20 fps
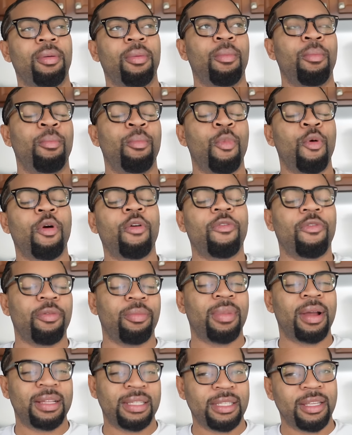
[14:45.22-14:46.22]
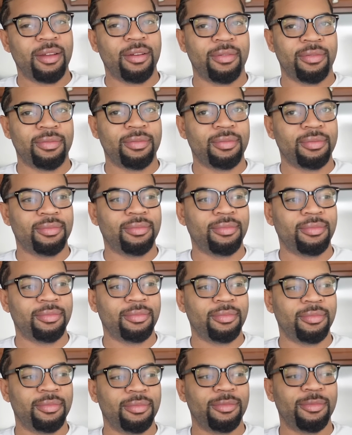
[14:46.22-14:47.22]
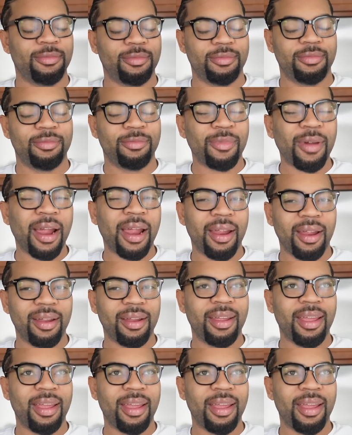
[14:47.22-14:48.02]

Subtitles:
more from myself? Right.